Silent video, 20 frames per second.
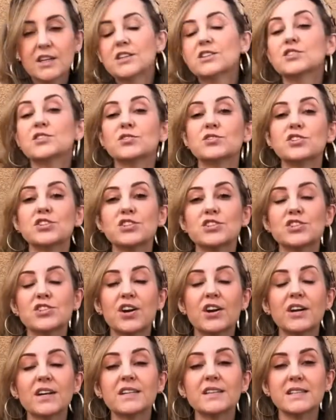So she
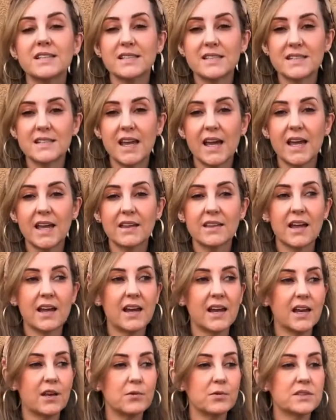started to say that
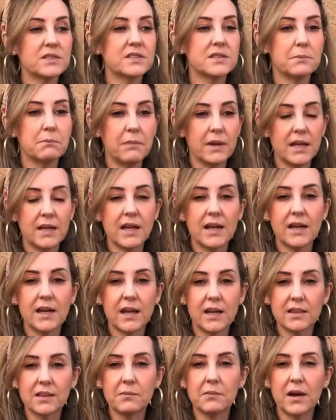it was the mint and
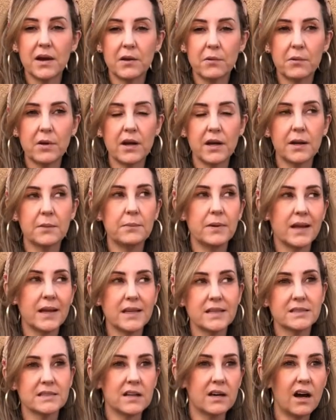not the marijuana
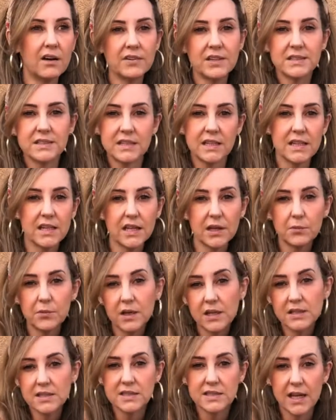because obviously they didn't want
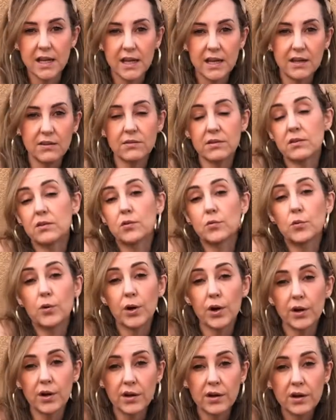to say even the
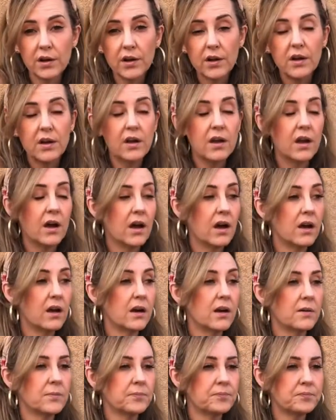word
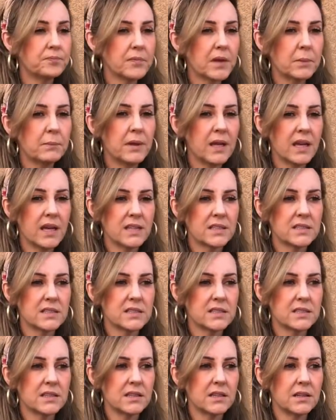um, because
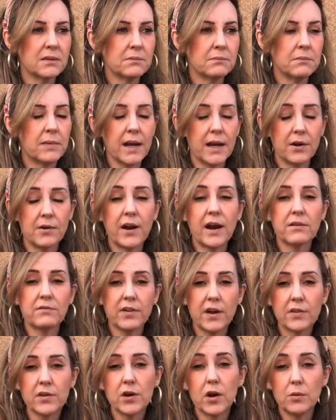my
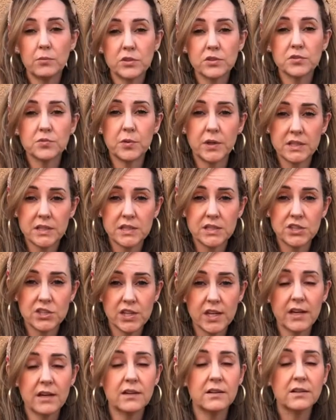grandfather almost went to
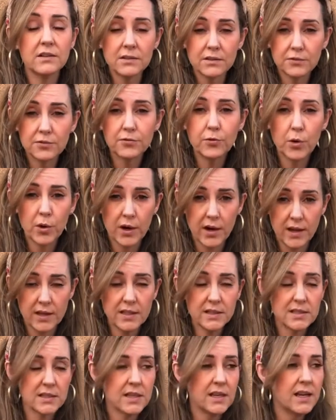jail for
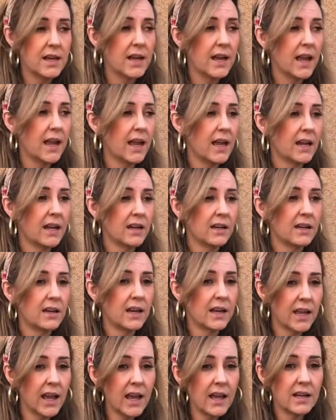it. And
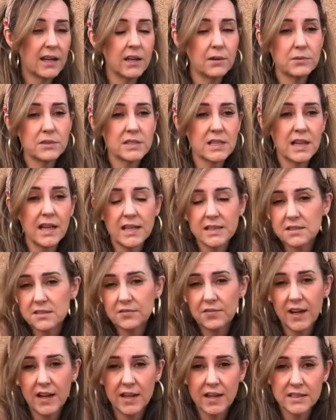again, it was
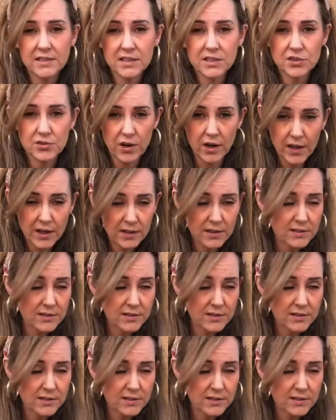classified as a drug.